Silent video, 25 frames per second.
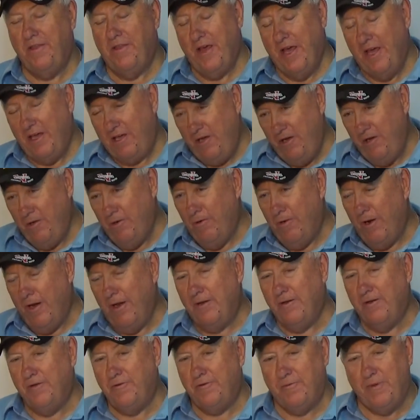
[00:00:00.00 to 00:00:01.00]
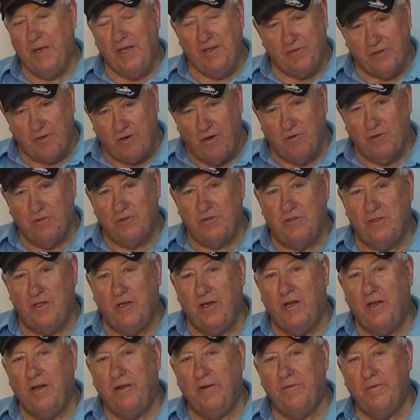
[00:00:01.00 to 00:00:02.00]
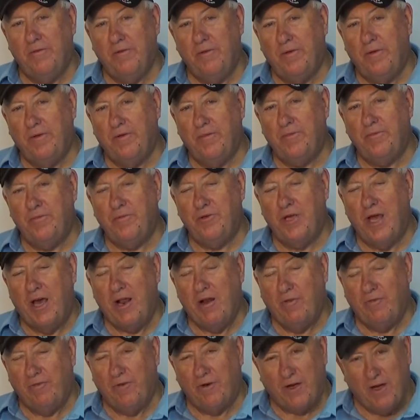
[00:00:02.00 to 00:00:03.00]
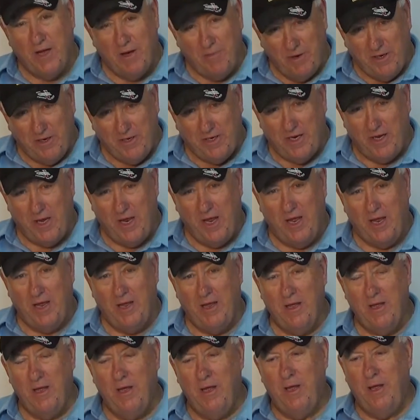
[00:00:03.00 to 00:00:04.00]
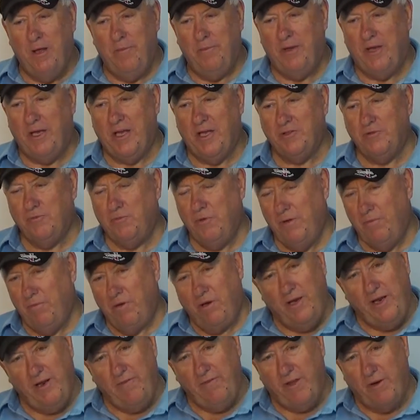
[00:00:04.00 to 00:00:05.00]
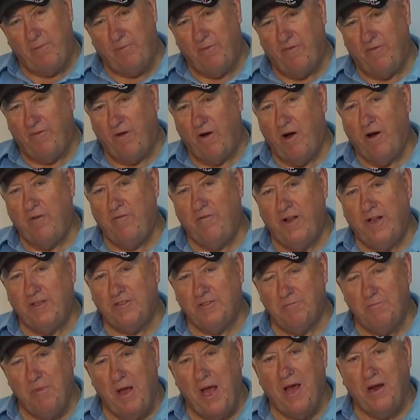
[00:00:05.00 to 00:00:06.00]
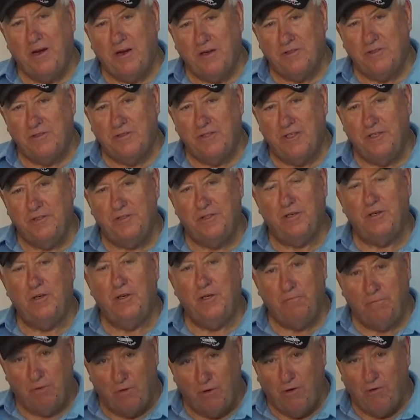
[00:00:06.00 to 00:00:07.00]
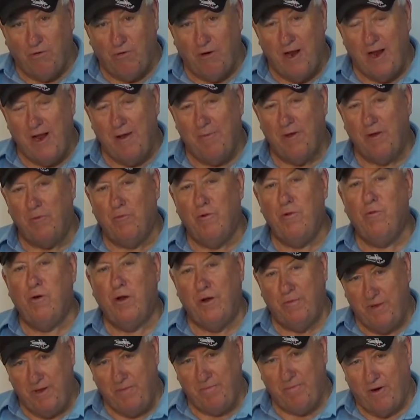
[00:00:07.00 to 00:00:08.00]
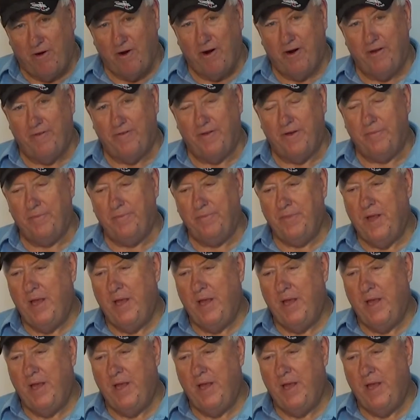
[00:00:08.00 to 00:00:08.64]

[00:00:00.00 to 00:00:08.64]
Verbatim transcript: thank you and Space Coast uh, Channel for coming today because we believe that Brevard Vets Matters is a good program and we want to be part of it.